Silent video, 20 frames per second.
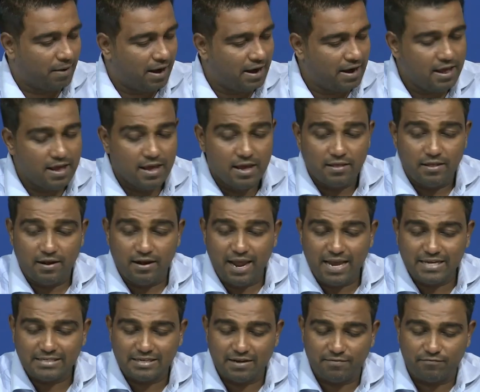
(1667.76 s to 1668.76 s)
pad the
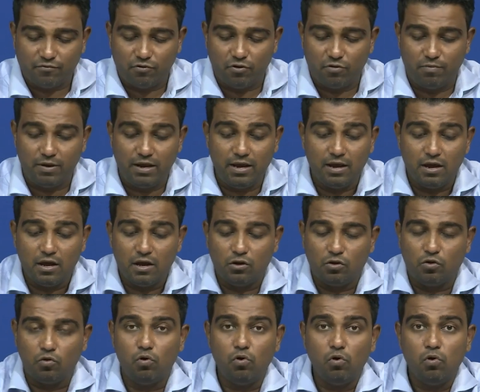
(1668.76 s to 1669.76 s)
next step would be
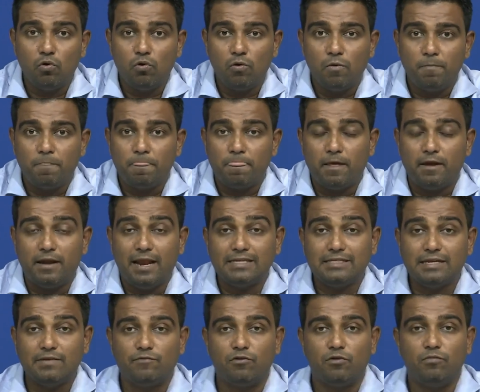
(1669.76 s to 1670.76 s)
to next
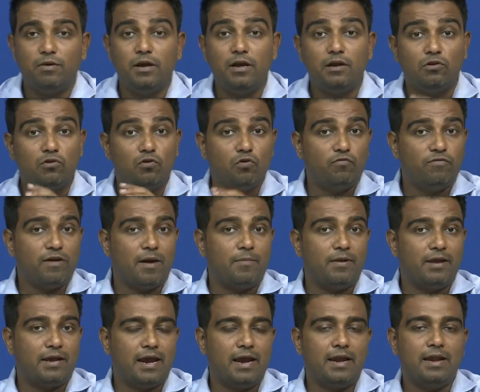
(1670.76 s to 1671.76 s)
step would be to
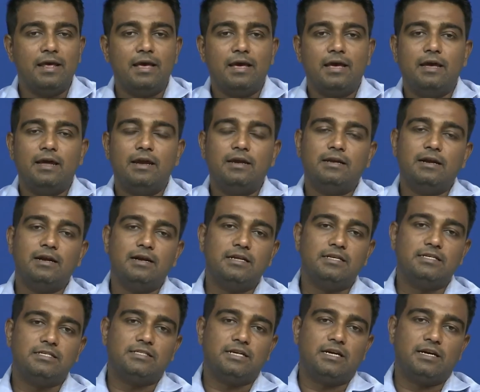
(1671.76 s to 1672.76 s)
fabricate
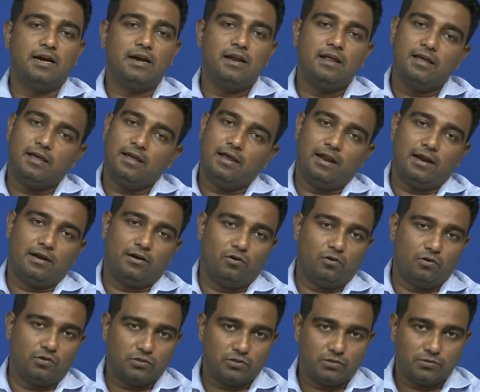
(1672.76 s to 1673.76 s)
interdigitated
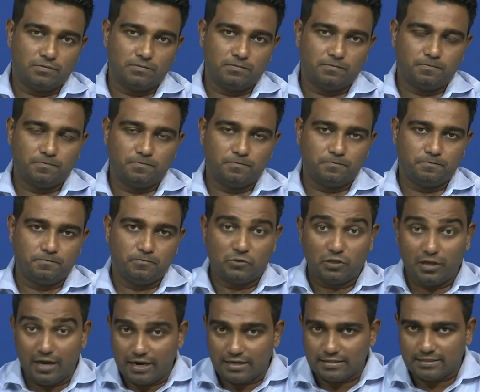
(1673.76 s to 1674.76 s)
electrodes. So,
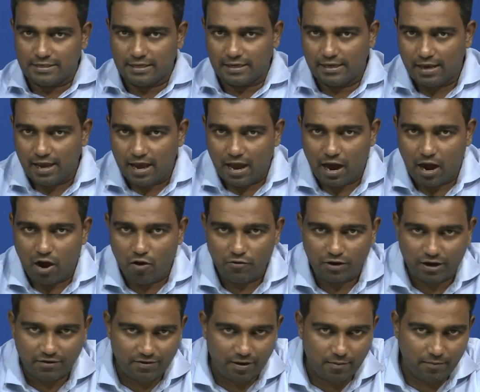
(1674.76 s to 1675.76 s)
let us see how we
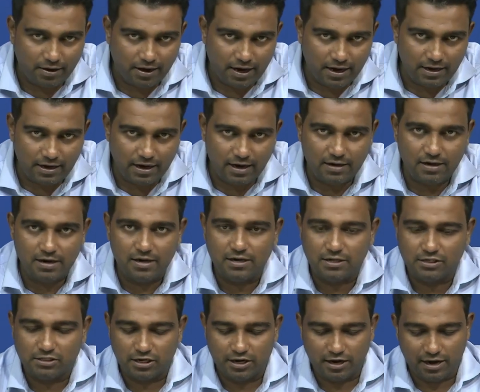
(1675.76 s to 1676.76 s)
can fabricate
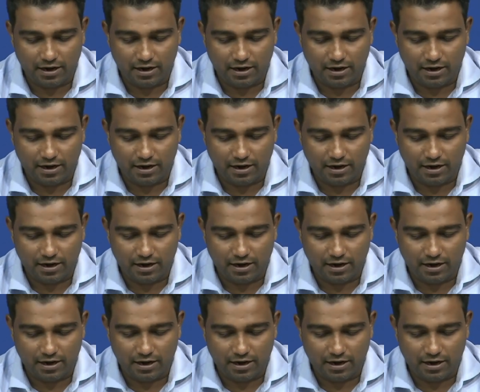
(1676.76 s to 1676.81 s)
interdigitated